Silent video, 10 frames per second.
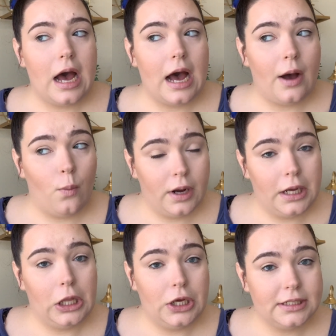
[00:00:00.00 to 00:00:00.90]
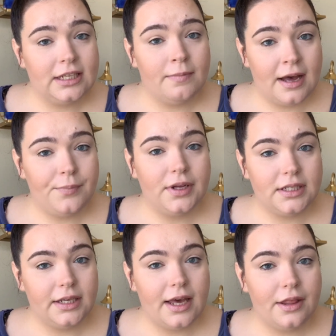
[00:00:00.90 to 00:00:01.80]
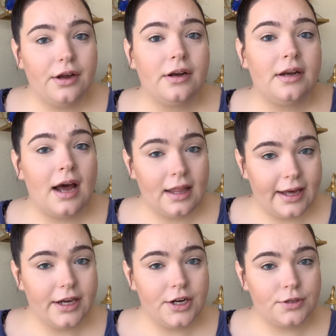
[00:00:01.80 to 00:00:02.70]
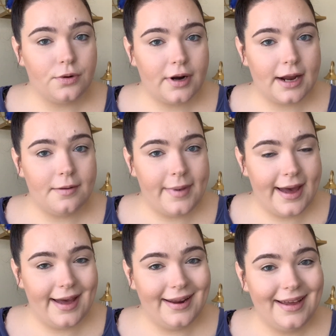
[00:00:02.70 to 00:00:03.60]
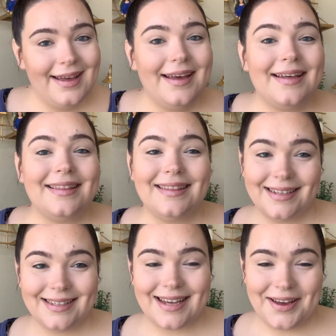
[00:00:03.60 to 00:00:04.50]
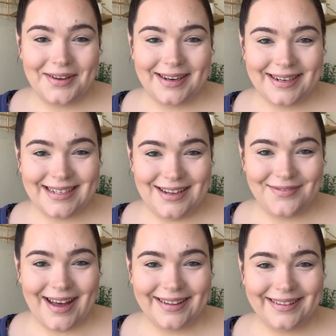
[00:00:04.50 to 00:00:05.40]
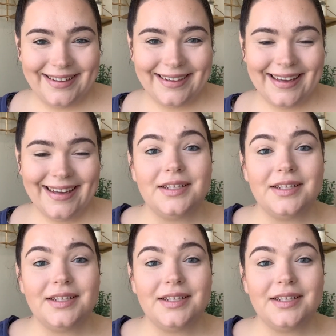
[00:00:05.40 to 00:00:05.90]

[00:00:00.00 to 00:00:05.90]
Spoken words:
I wanna look semi put together, not like I just rolled out of bed, this is how you can achieve that look.